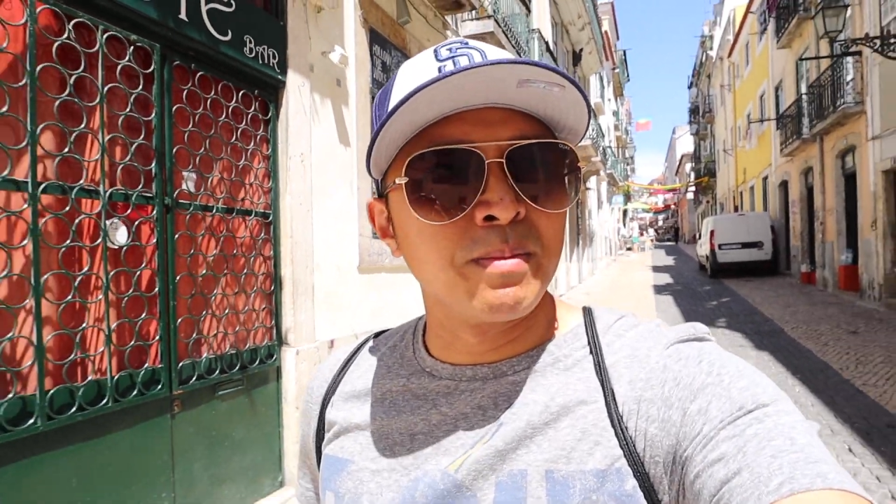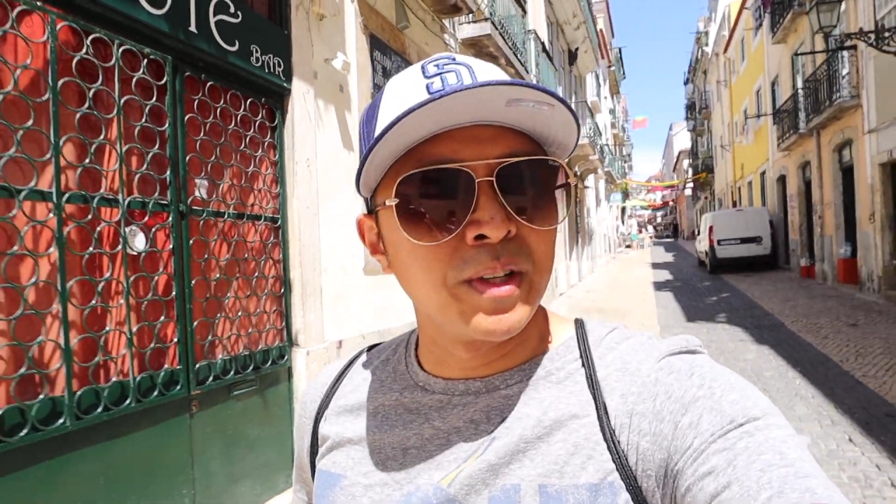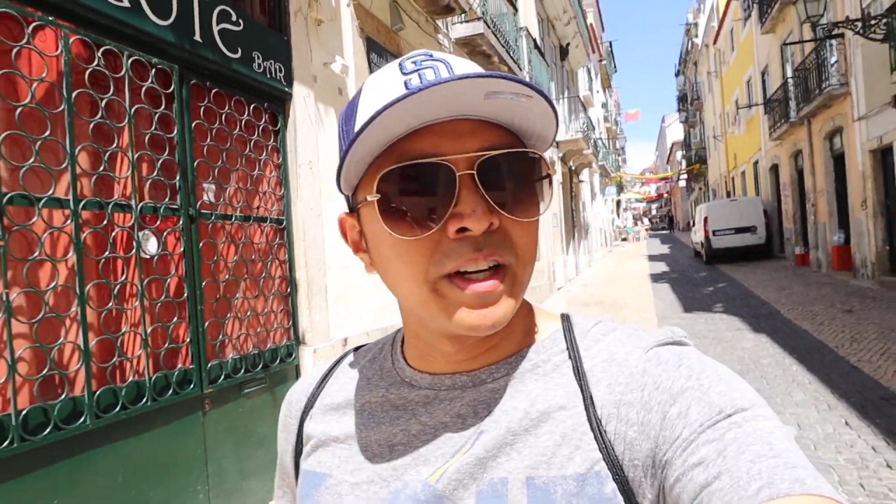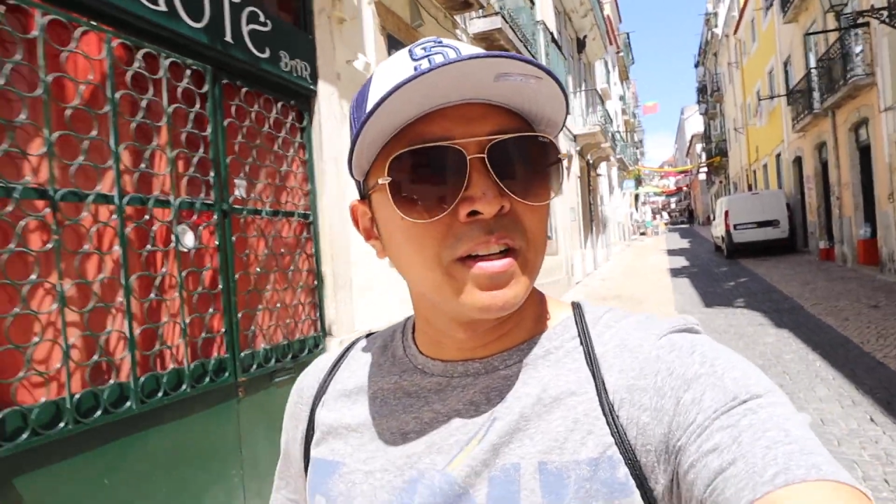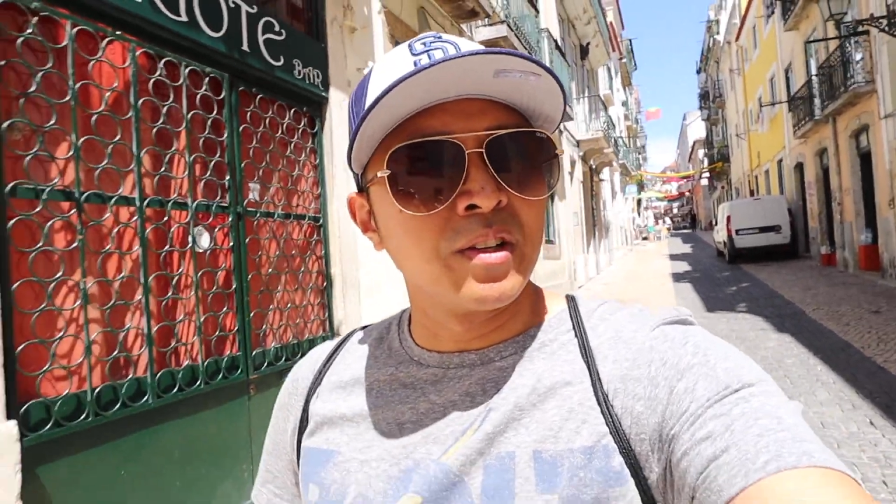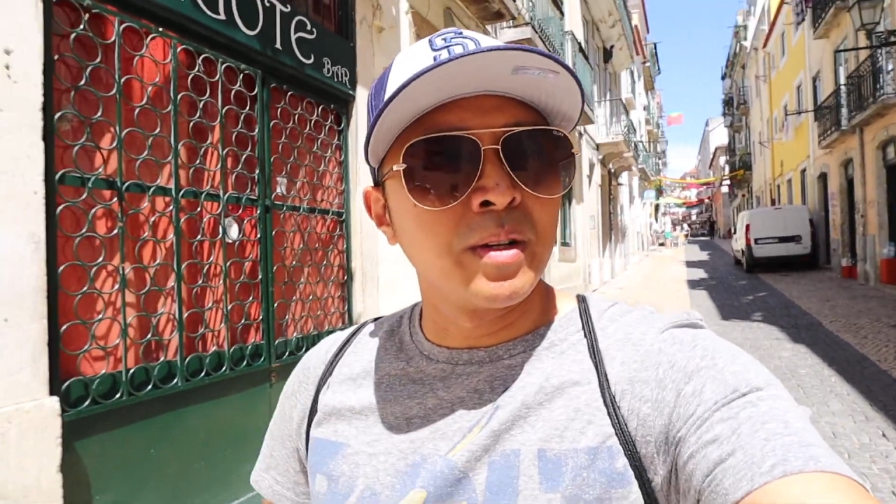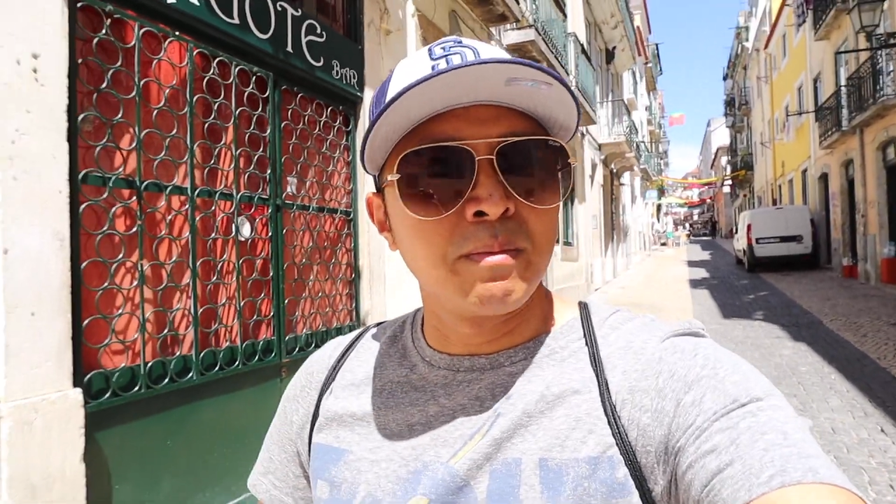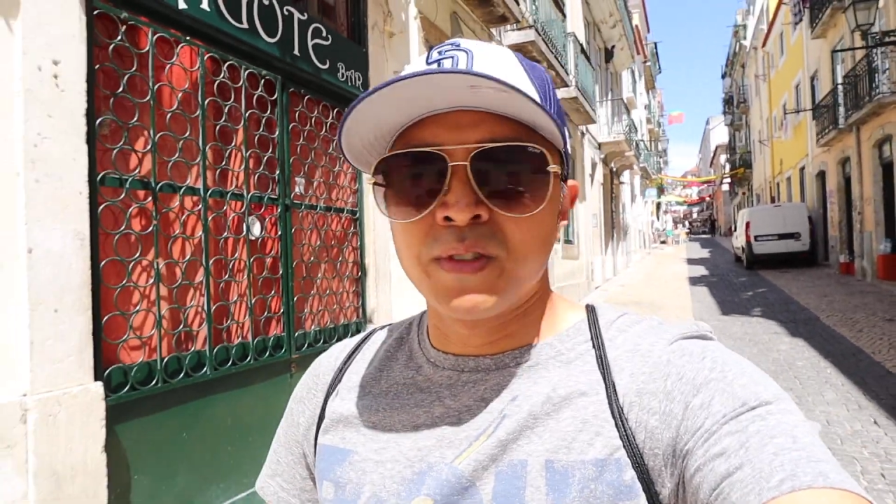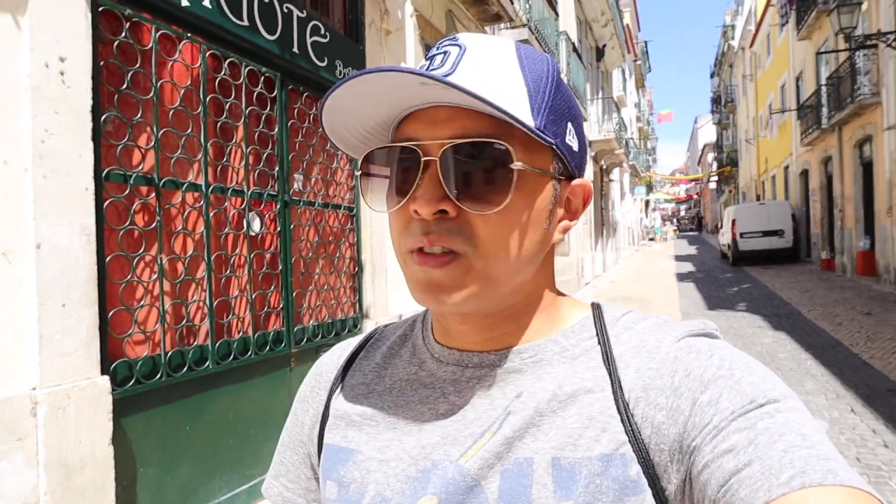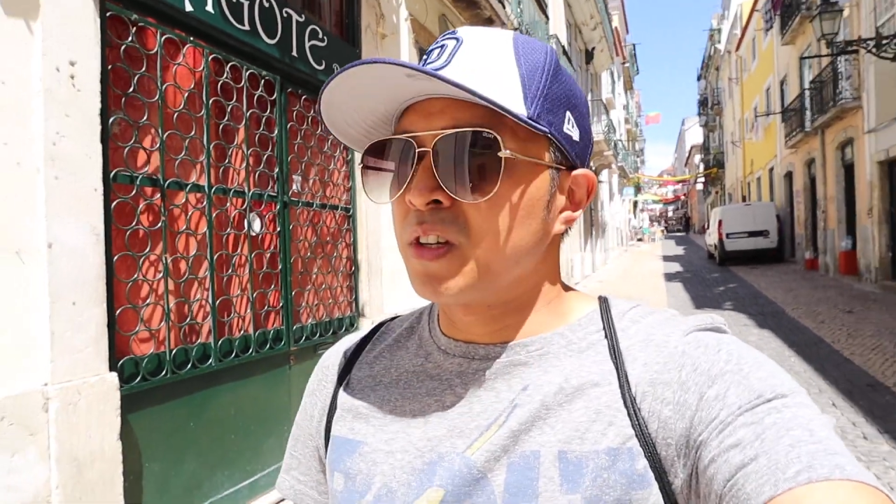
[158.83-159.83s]
in particular.
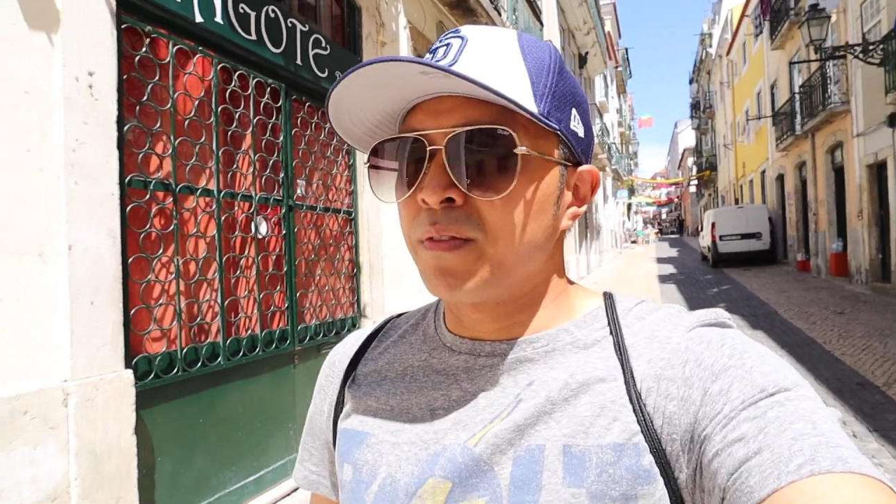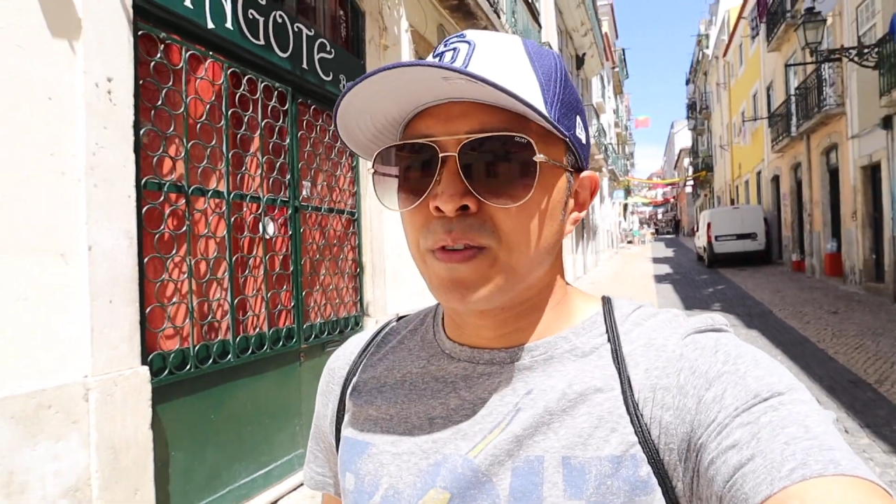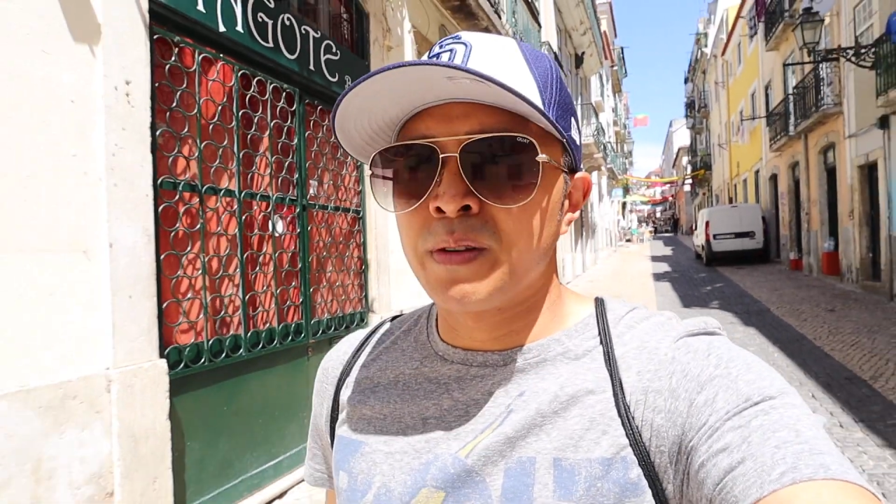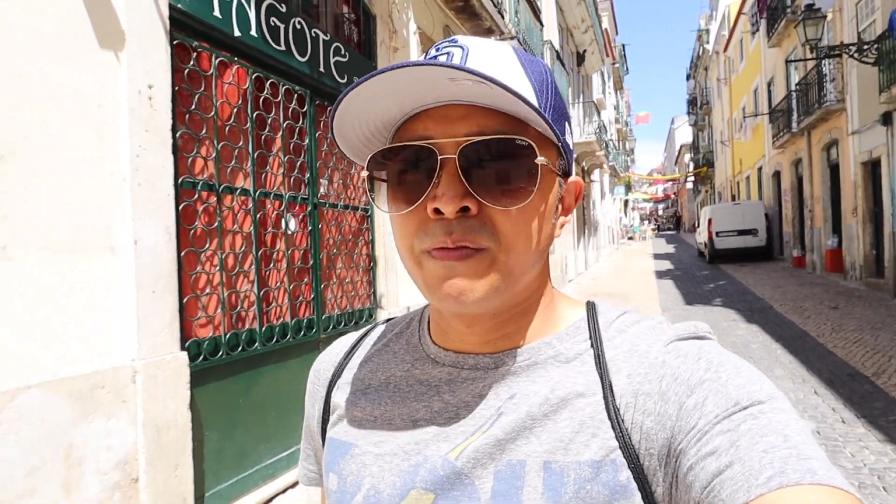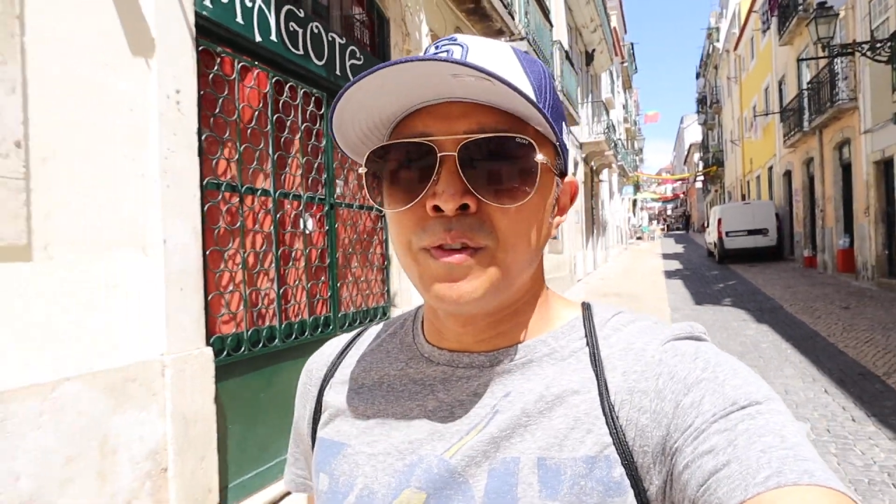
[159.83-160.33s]
I'm just looking for some